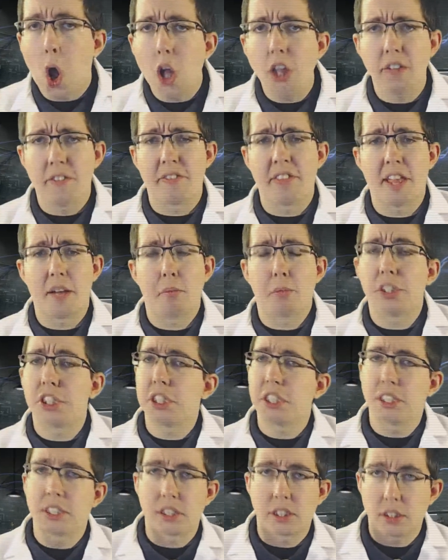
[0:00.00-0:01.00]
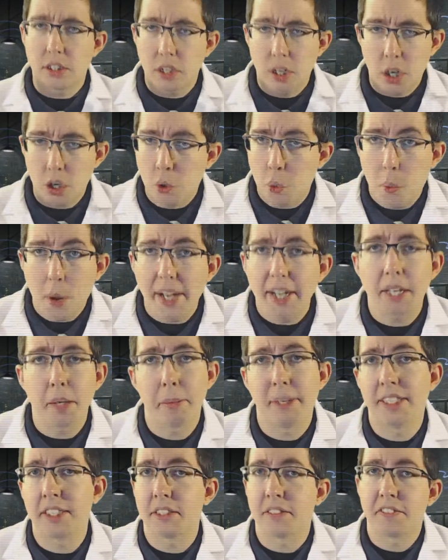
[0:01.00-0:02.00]
all of them, which is quite an
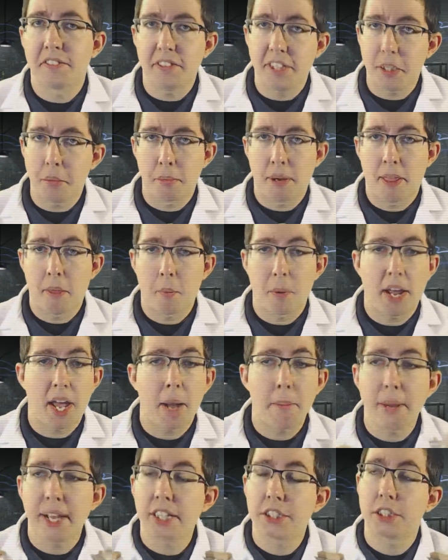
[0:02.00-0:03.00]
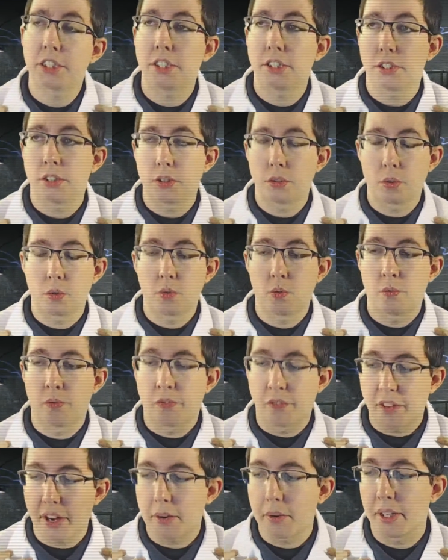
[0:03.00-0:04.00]
amazing feat, by the way. I'm actually
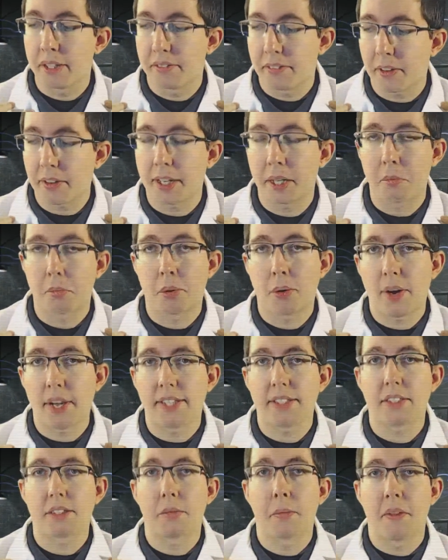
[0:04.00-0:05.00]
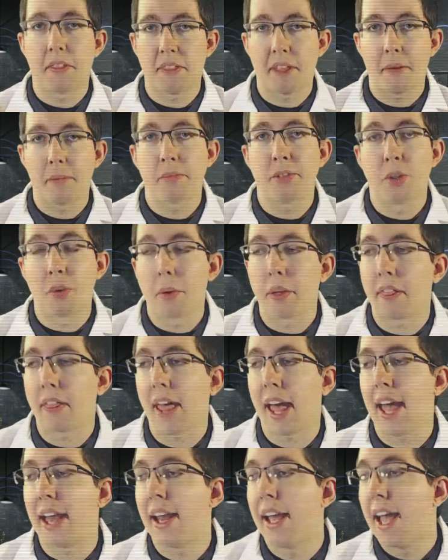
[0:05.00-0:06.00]
very, very impressed with them doing
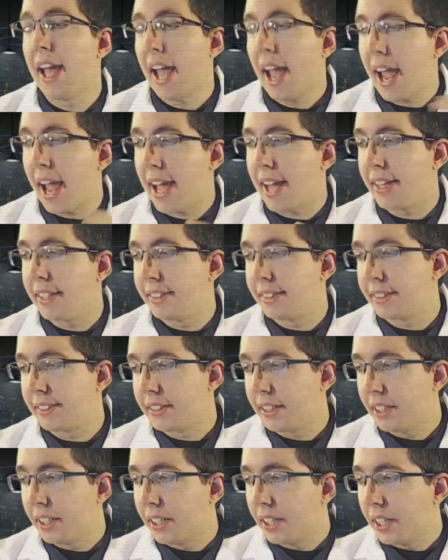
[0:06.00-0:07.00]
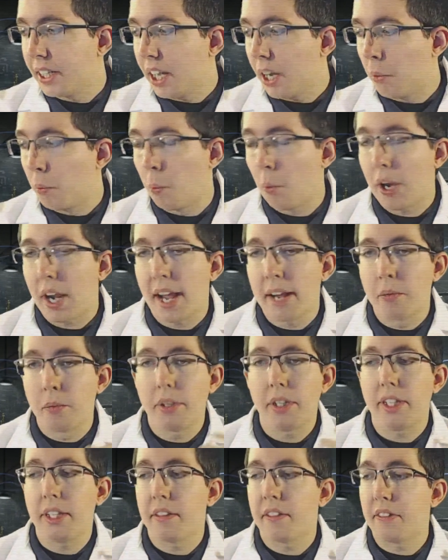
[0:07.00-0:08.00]
that. And what I
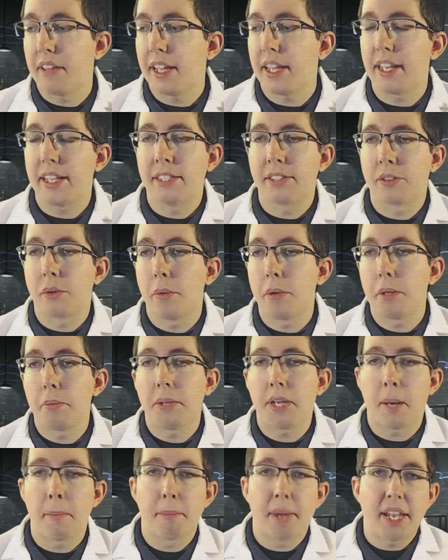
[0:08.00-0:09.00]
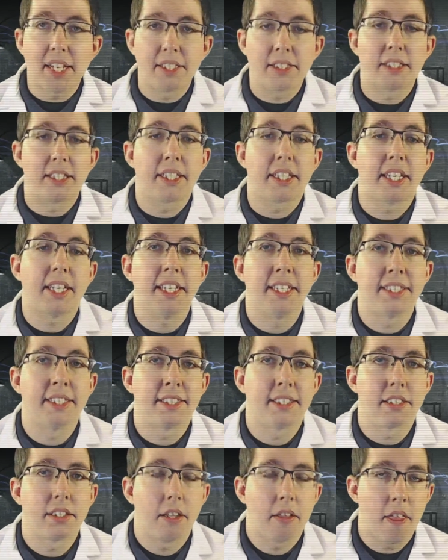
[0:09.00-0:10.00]
really think is going to be amazing
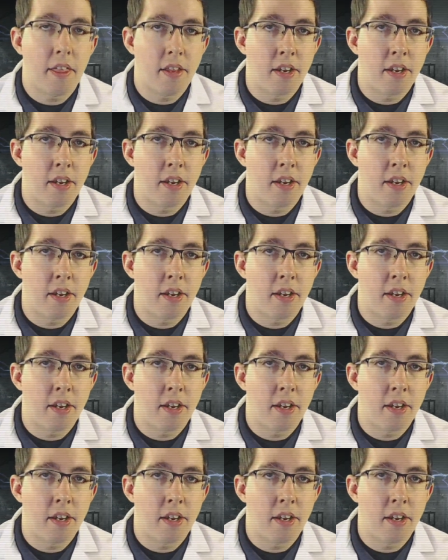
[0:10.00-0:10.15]
is,